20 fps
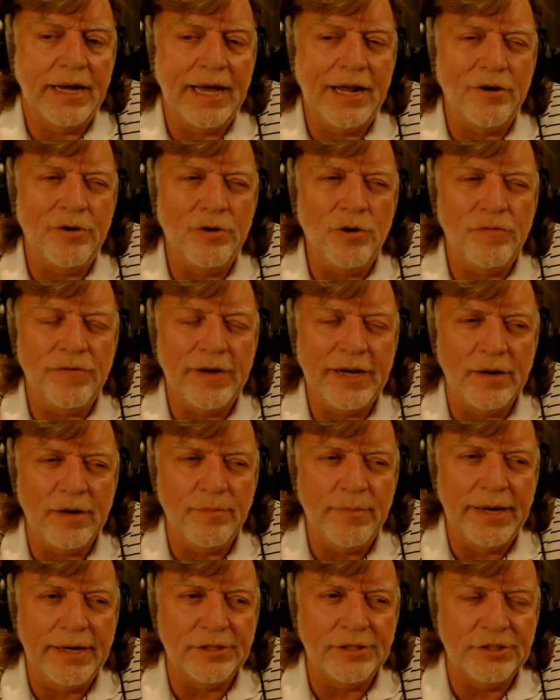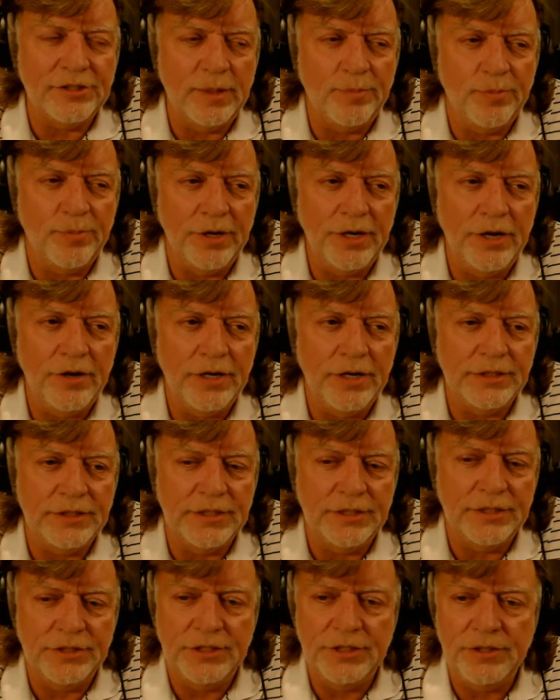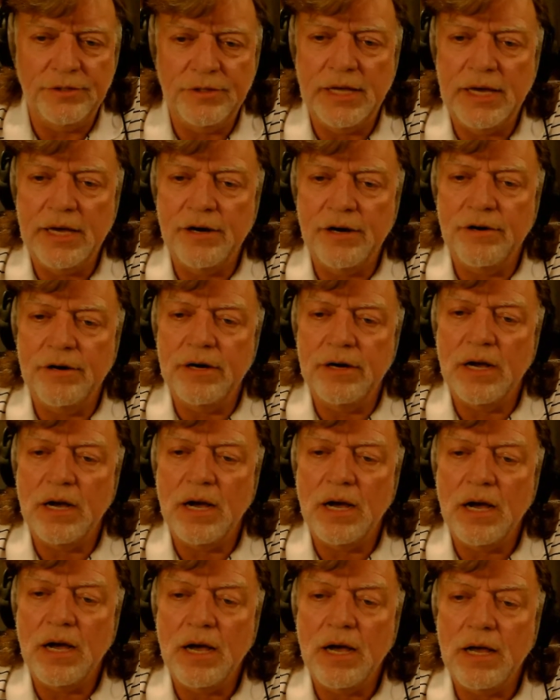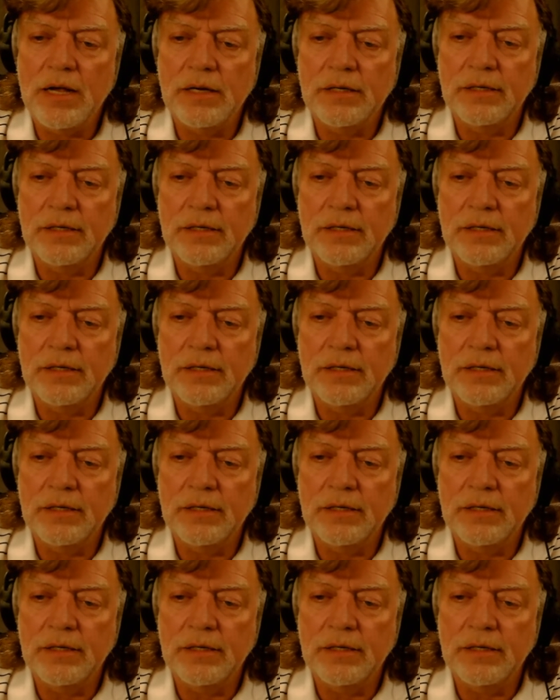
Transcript: I don't know if I could make a separate unit to do that or not.